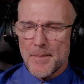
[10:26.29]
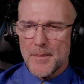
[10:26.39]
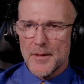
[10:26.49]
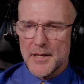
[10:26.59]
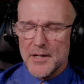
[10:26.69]

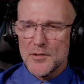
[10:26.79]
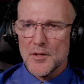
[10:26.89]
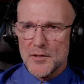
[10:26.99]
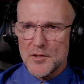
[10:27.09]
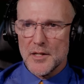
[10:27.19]
Okay, so
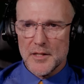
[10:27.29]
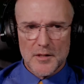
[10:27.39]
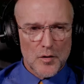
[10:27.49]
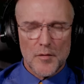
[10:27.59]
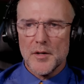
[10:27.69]
this study is
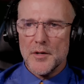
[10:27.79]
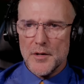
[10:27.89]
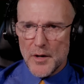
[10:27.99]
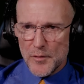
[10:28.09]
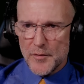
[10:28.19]
of
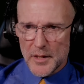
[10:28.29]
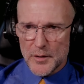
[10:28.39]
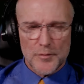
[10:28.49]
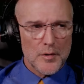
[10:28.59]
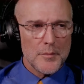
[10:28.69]
no value
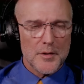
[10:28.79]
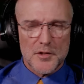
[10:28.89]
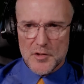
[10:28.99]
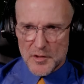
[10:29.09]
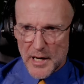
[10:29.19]
from the
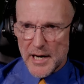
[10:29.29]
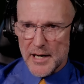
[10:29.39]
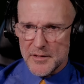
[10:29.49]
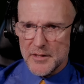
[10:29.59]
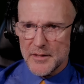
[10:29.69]

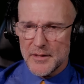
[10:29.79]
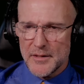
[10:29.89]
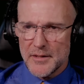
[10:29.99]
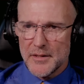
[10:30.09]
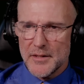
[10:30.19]
start.
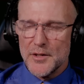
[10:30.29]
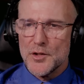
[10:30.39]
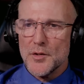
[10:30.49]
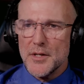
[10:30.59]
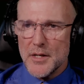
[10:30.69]
It
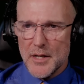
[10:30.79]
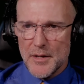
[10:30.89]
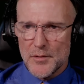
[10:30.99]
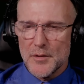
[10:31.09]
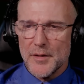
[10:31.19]
should
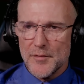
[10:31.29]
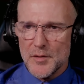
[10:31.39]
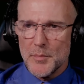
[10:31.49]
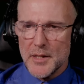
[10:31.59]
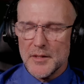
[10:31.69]
never have even
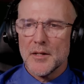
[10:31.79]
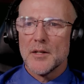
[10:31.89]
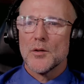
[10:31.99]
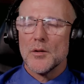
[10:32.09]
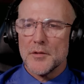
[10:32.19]
been
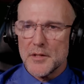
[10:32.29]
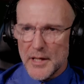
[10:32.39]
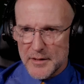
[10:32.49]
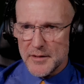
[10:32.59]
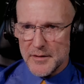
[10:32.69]

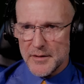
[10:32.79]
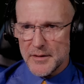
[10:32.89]
conducted.